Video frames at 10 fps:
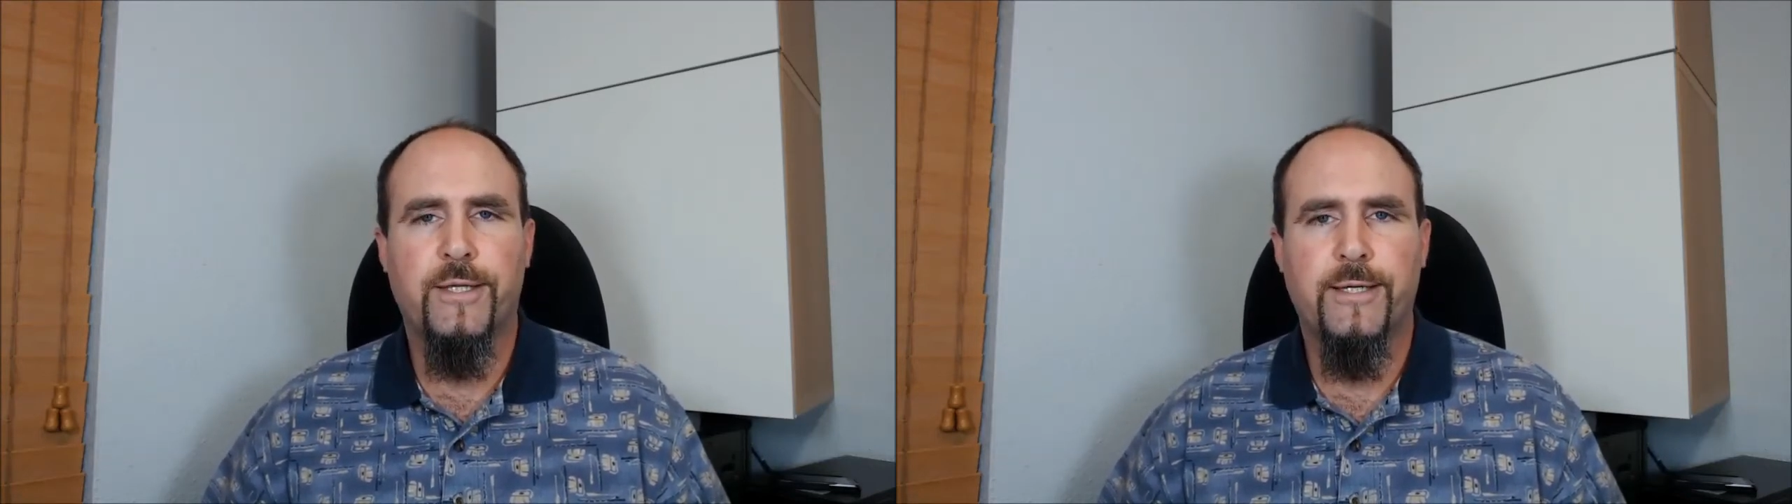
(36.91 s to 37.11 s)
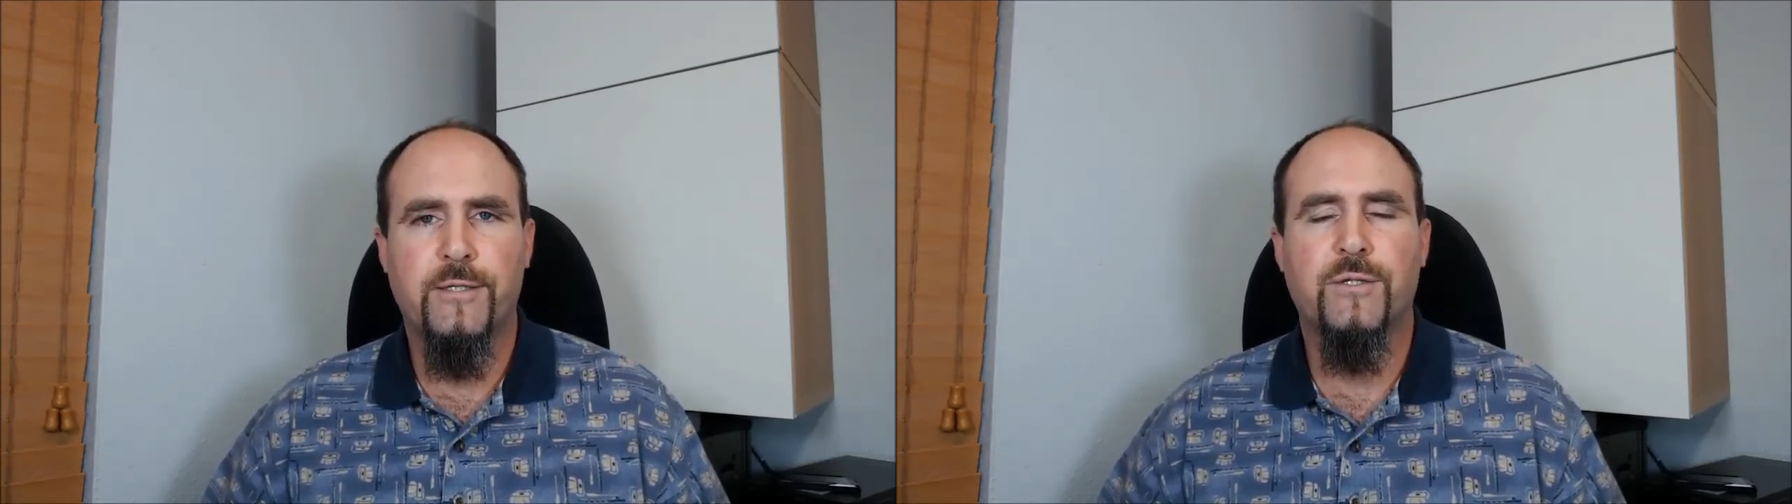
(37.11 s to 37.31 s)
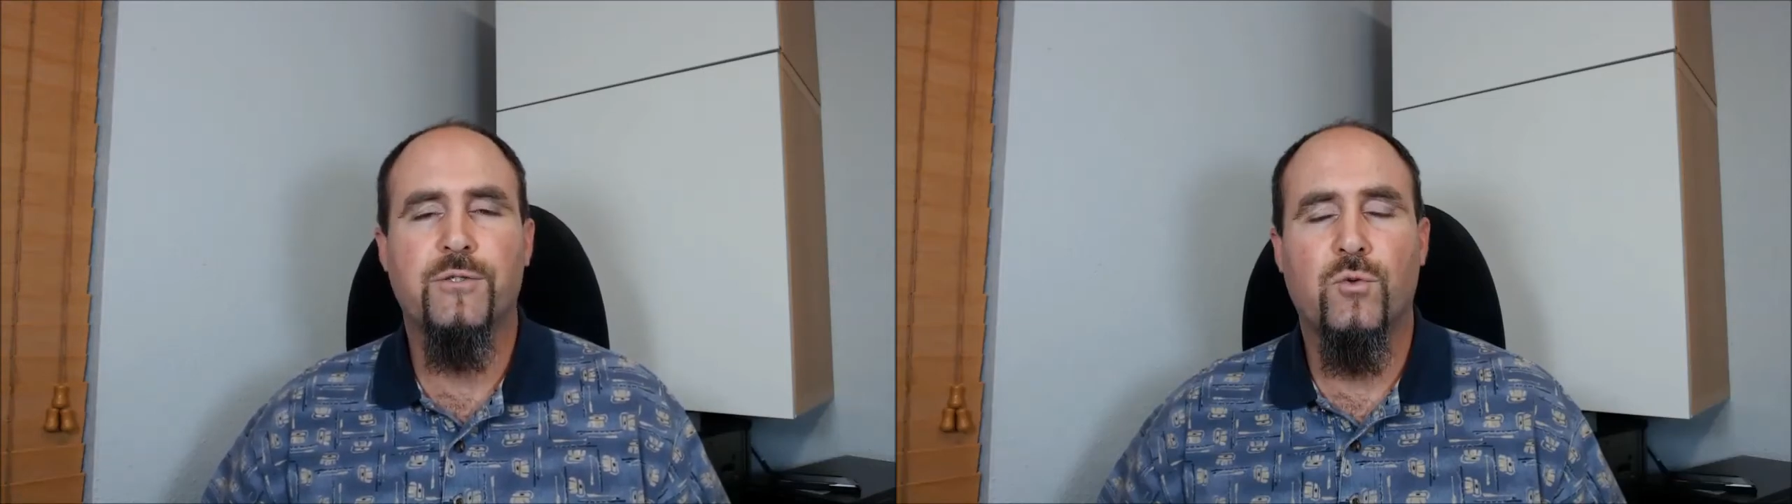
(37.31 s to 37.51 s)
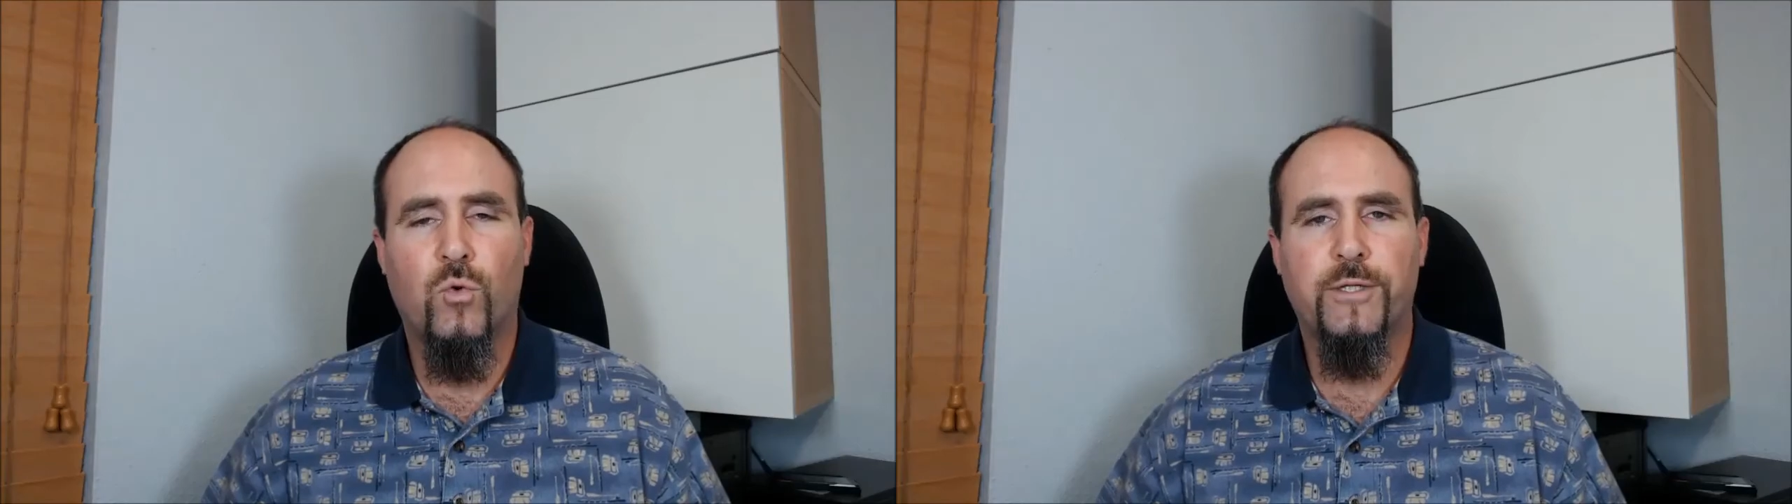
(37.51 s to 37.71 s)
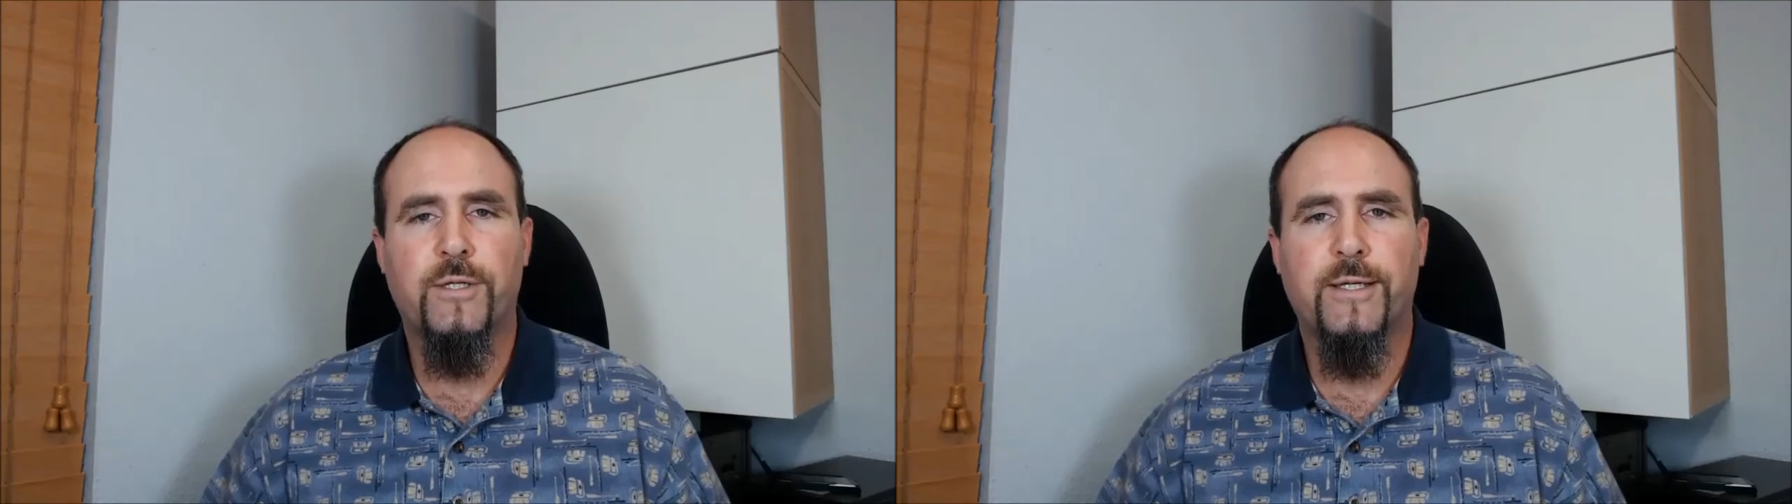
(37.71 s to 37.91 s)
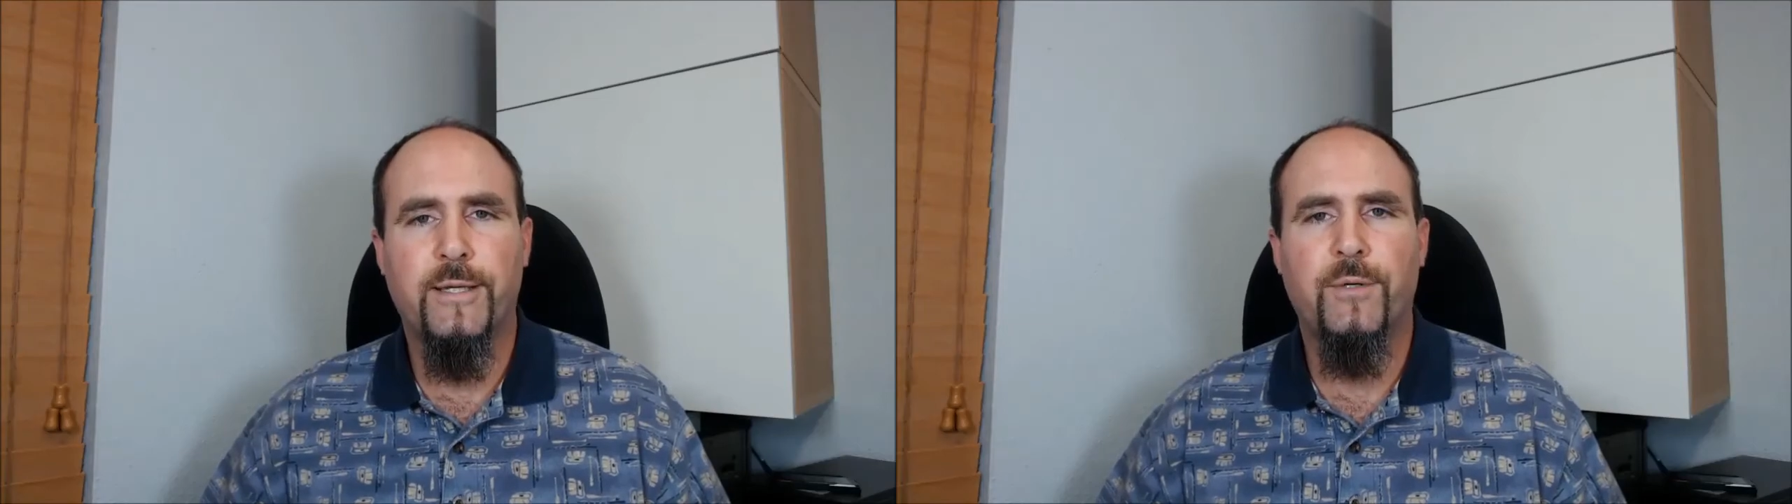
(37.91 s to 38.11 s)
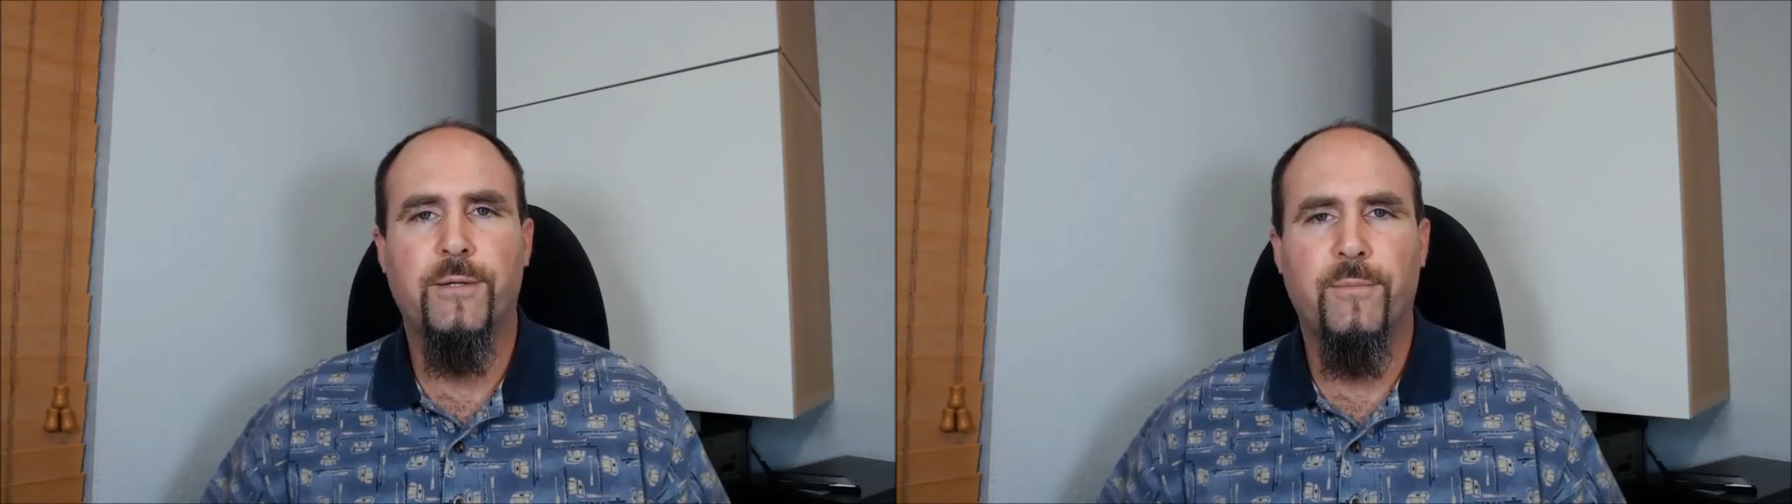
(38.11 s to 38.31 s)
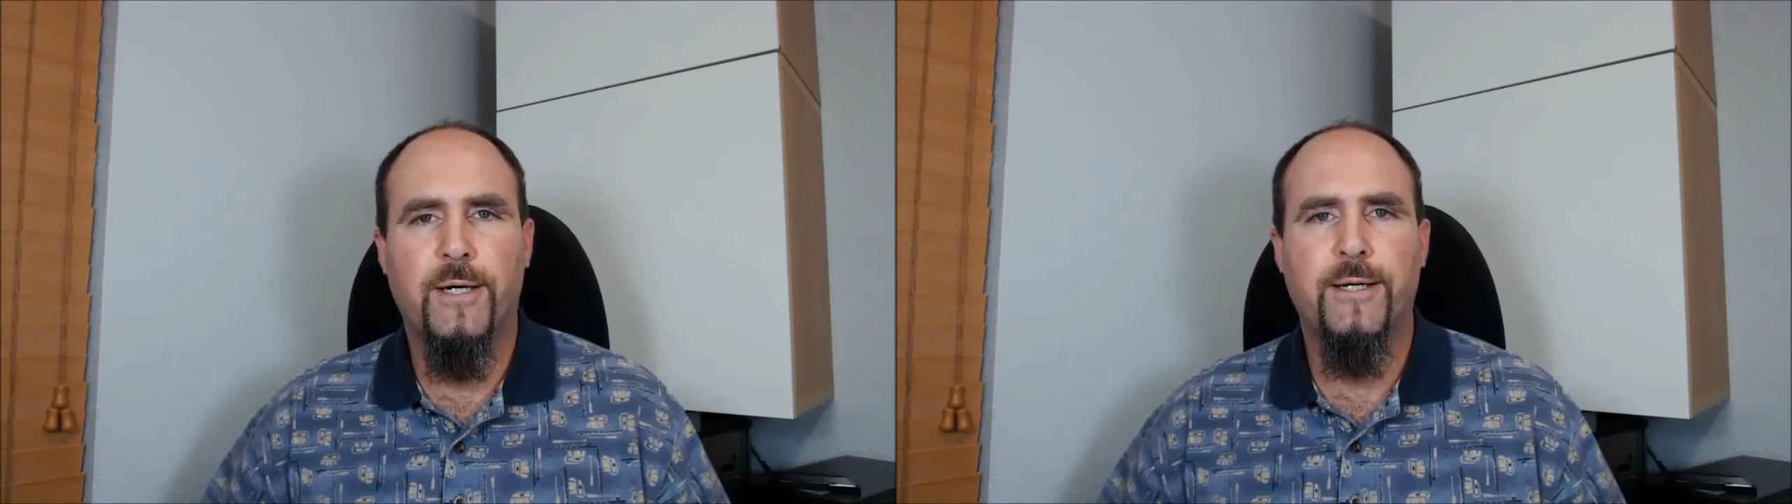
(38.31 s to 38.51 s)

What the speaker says: things that you'll want to keep in